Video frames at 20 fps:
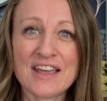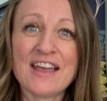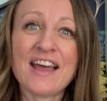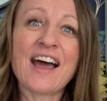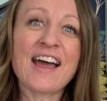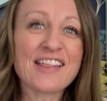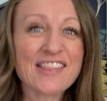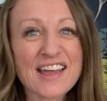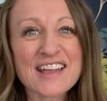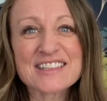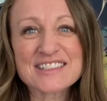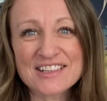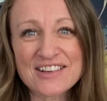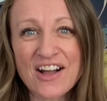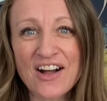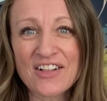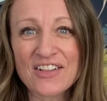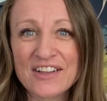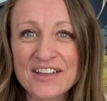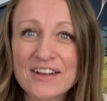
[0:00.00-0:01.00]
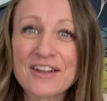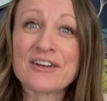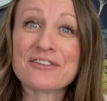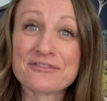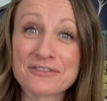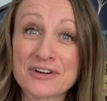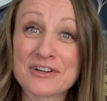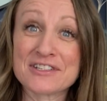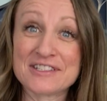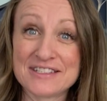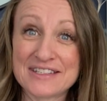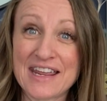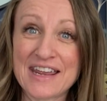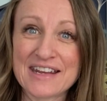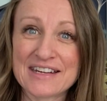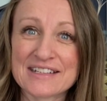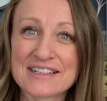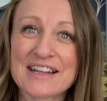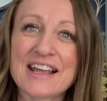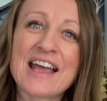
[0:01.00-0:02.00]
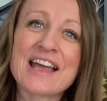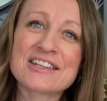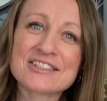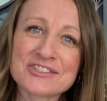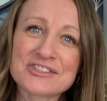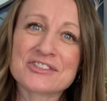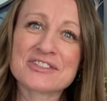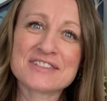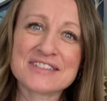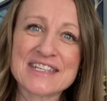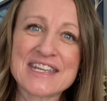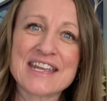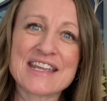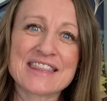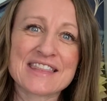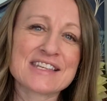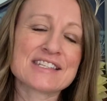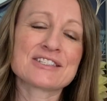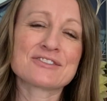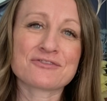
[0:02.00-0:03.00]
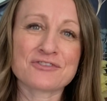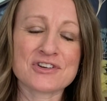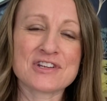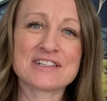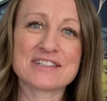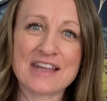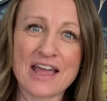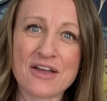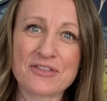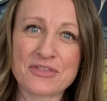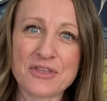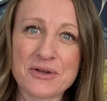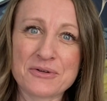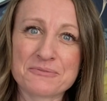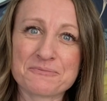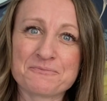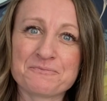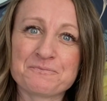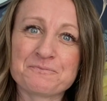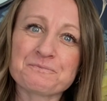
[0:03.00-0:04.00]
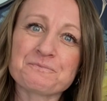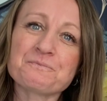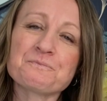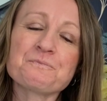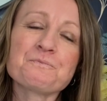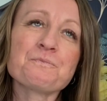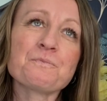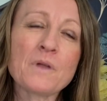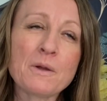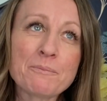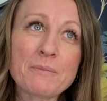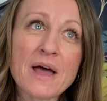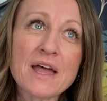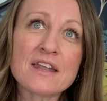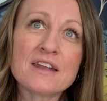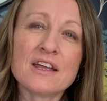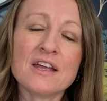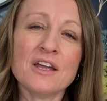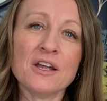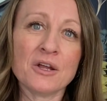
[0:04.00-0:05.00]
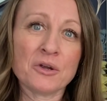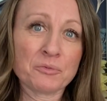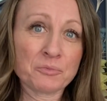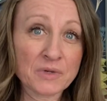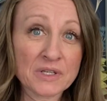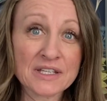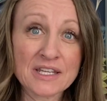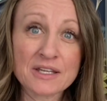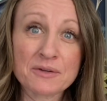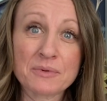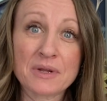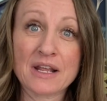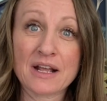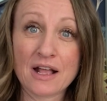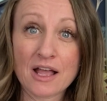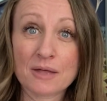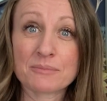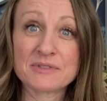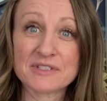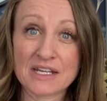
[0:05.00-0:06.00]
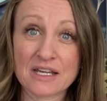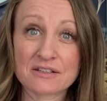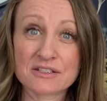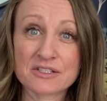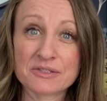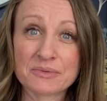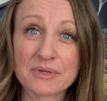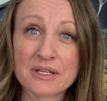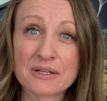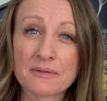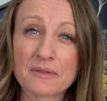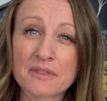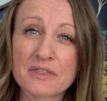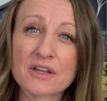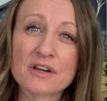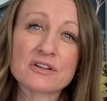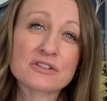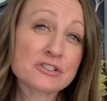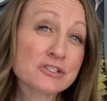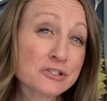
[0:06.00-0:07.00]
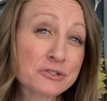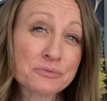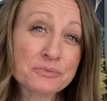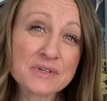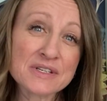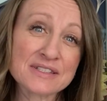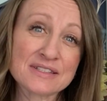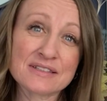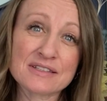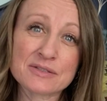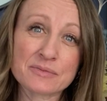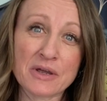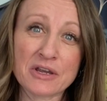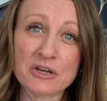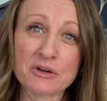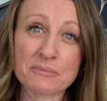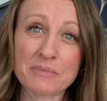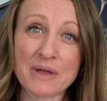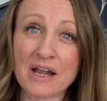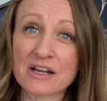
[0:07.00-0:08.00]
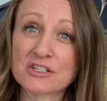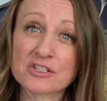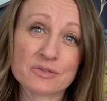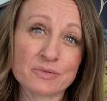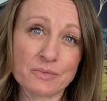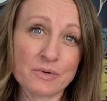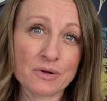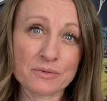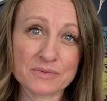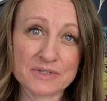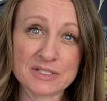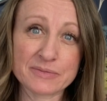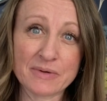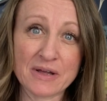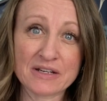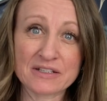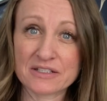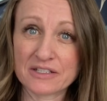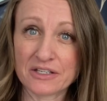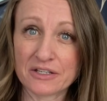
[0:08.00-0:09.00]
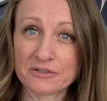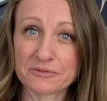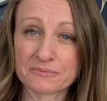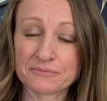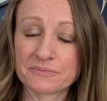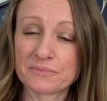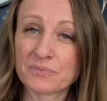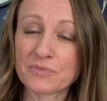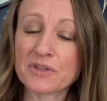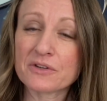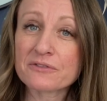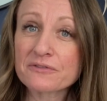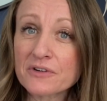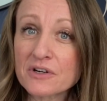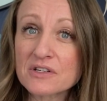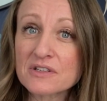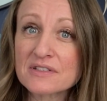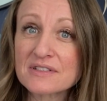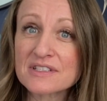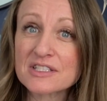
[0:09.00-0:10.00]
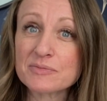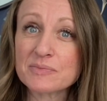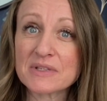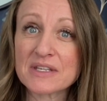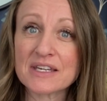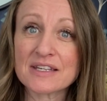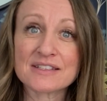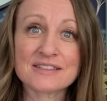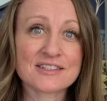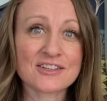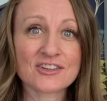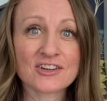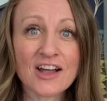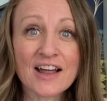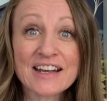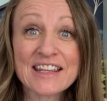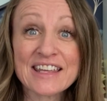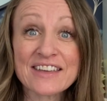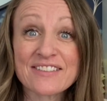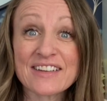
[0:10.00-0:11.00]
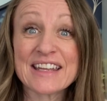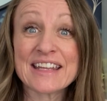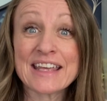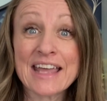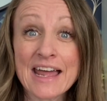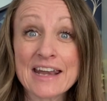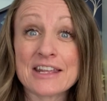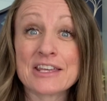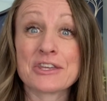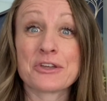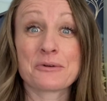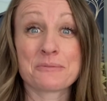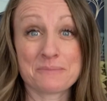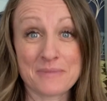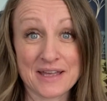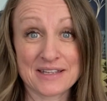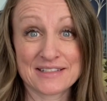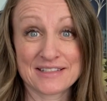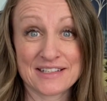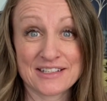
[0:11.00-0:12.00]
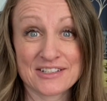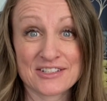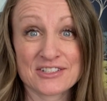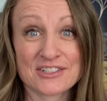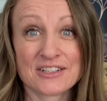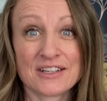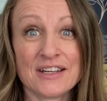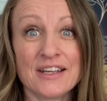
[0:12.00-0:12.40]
I like to call it a first date, as you'll see in this free download. But really, when it comes down to it, there are two reasons why your match won't respond to you. The first is because they're not even getting your message.